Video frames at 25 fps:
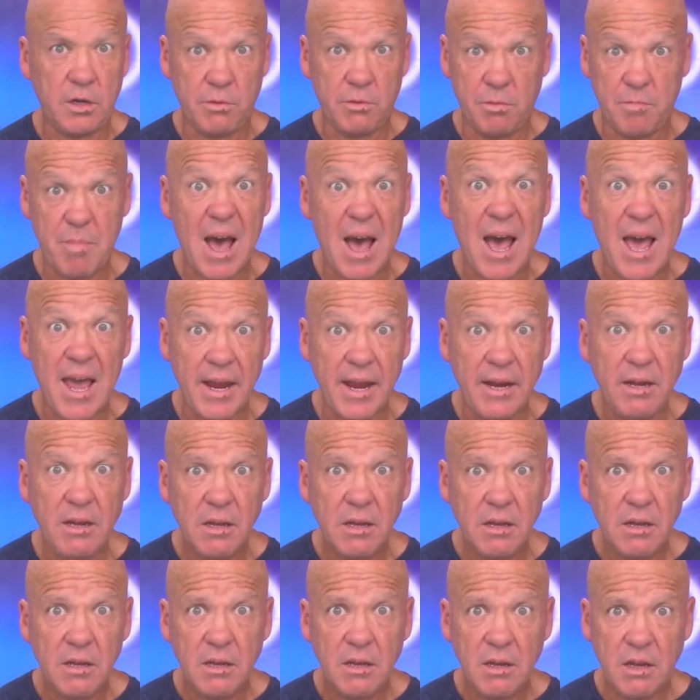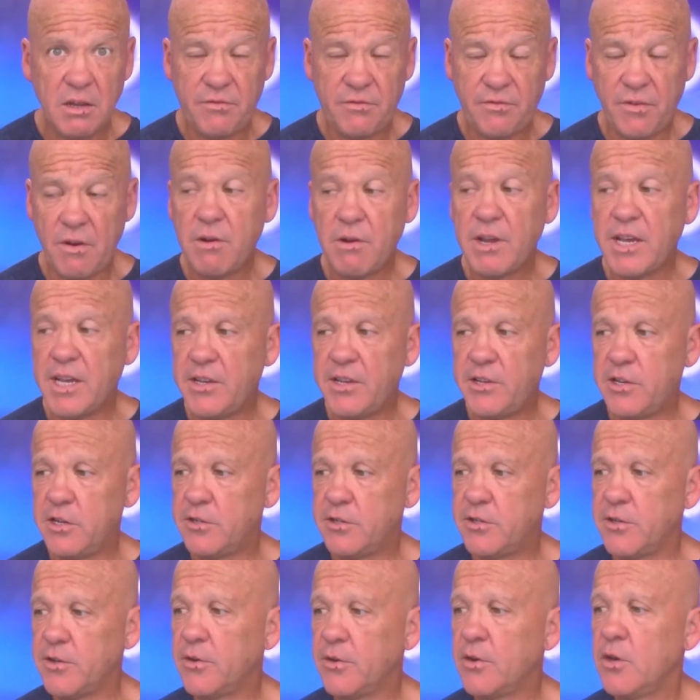paid. It's very easy to
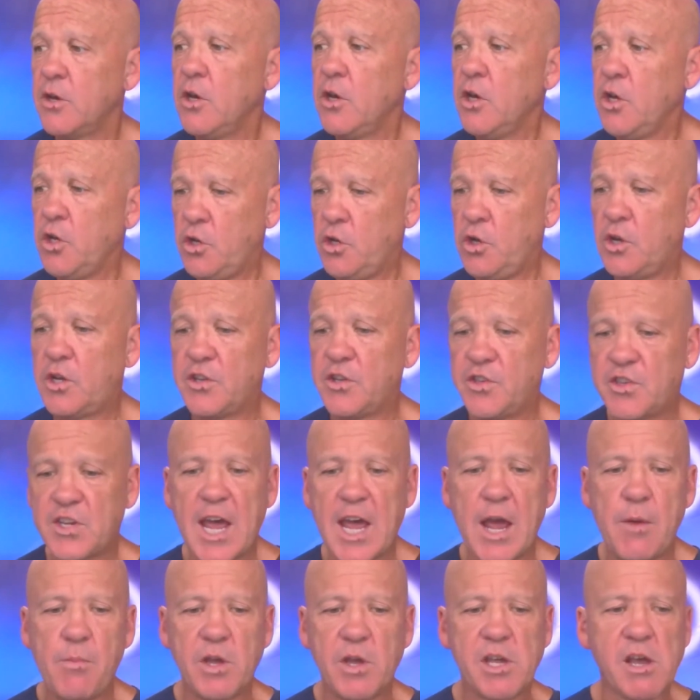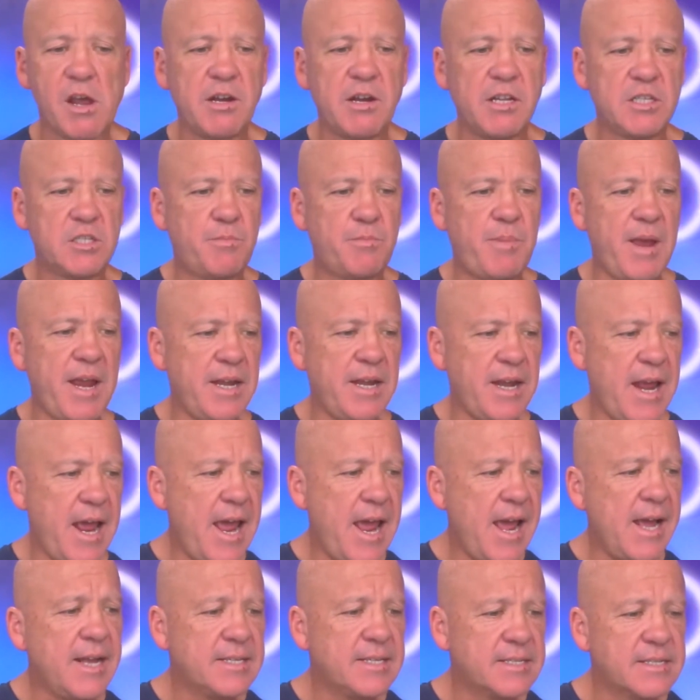do. You can say we're going to spend
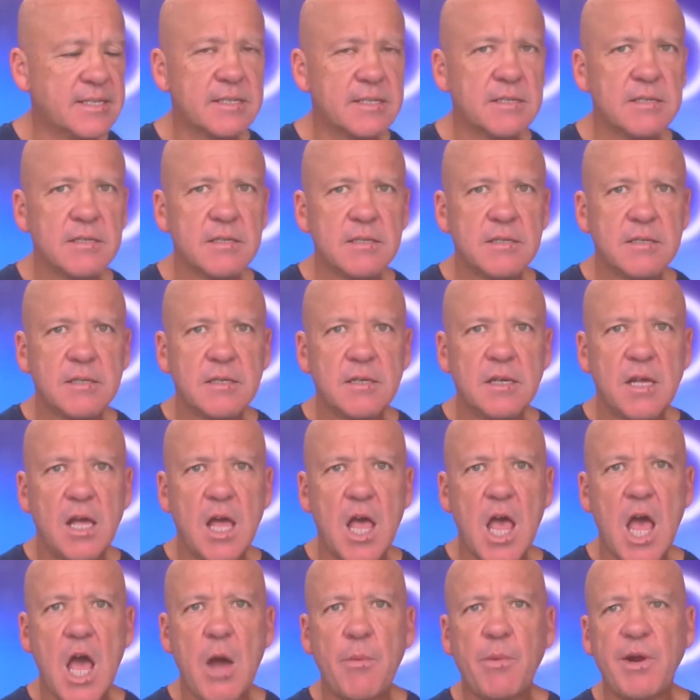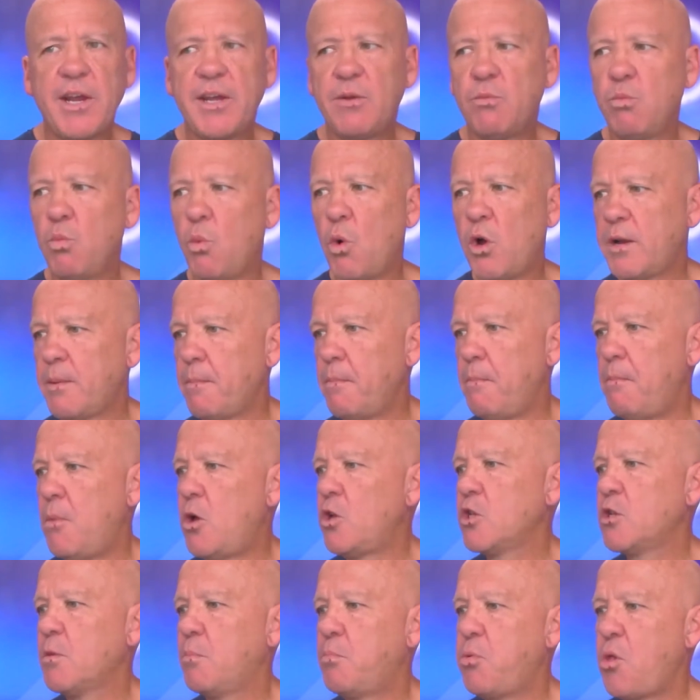X and we want to
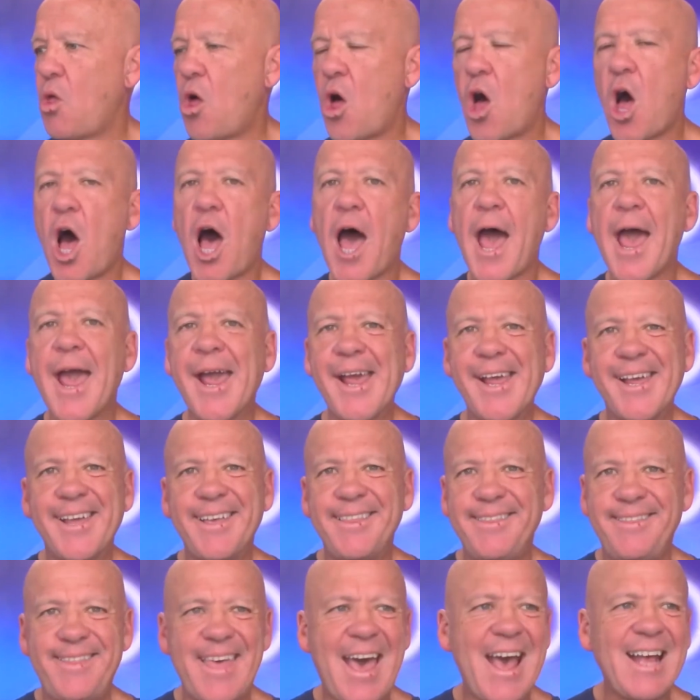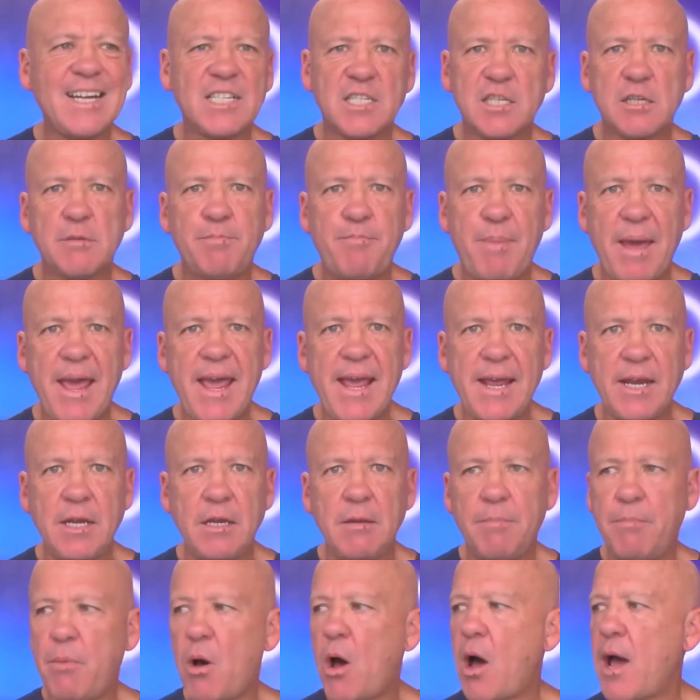multiply that
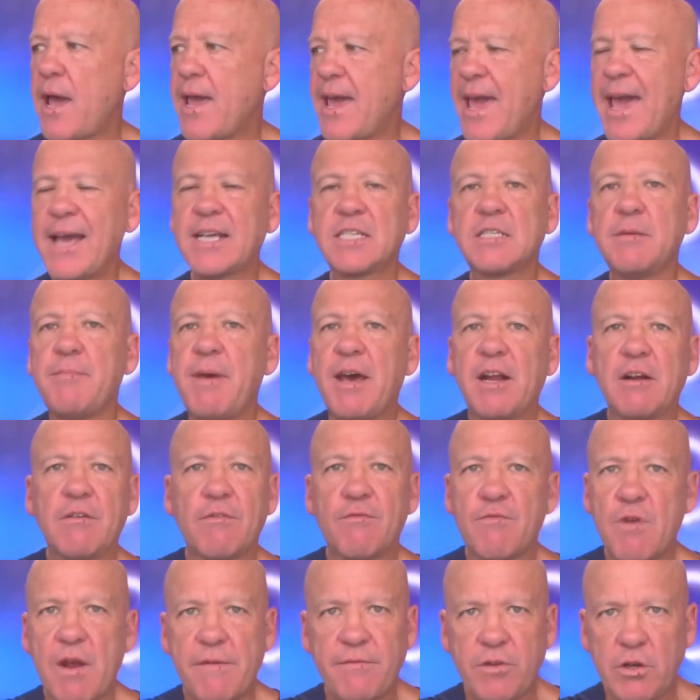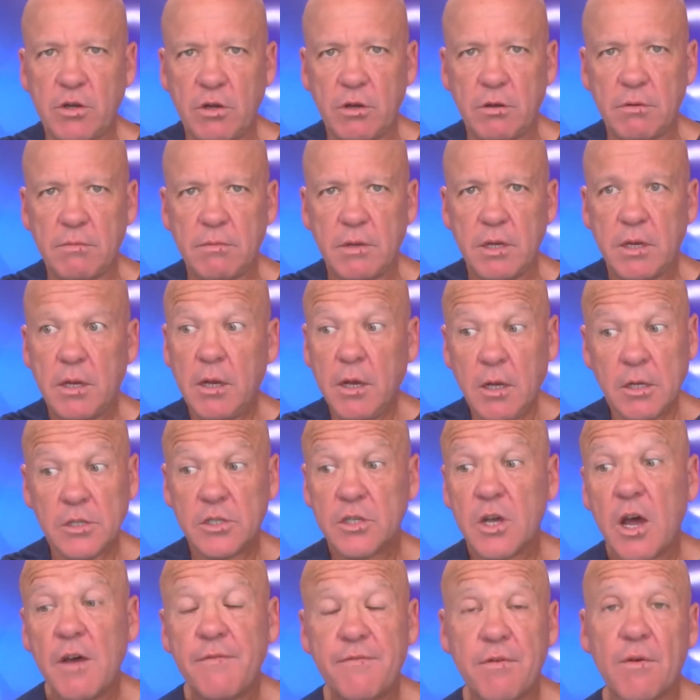spend by X amount of revenue.
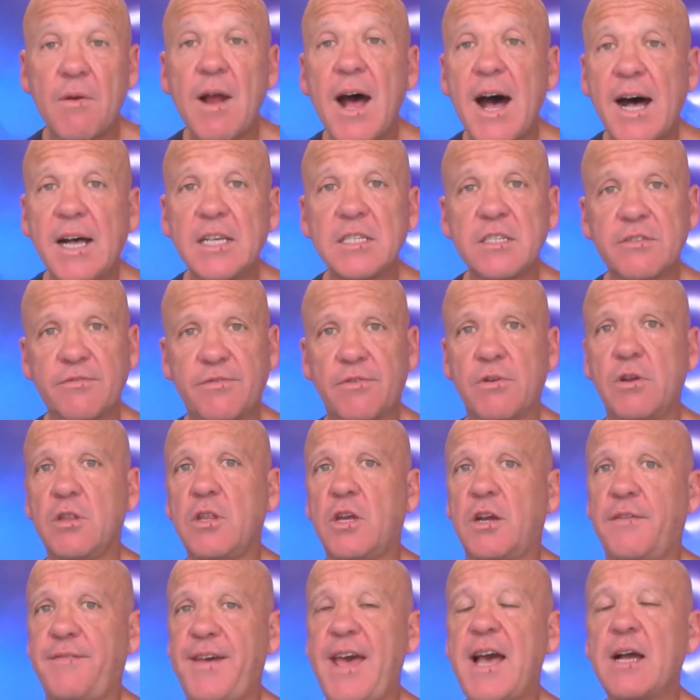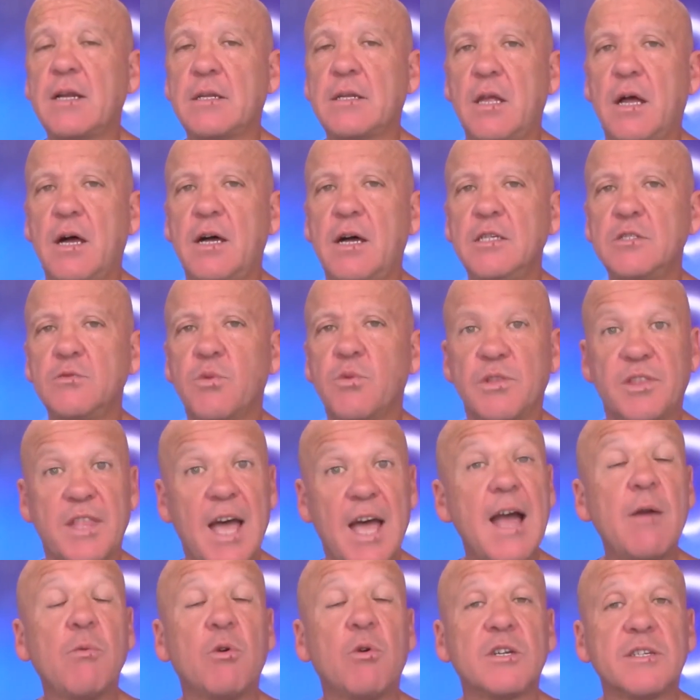So for us, for a lot of our clients, what
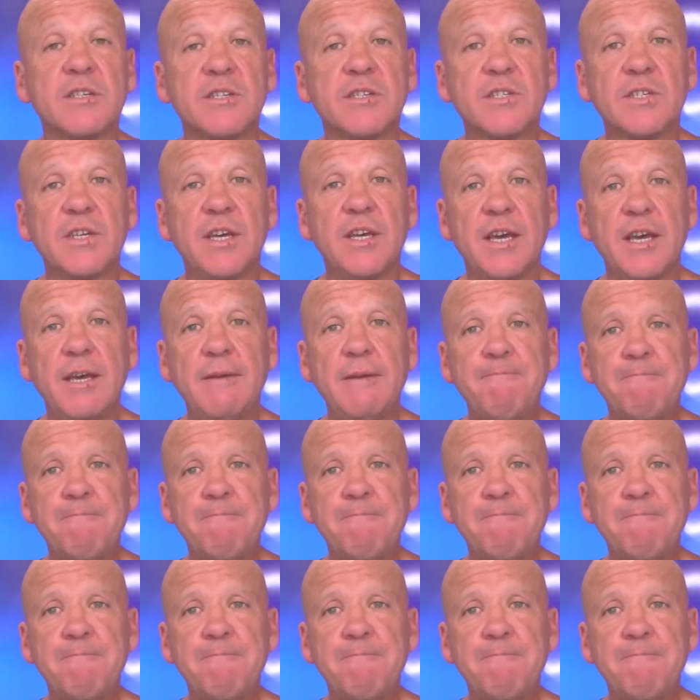they want to see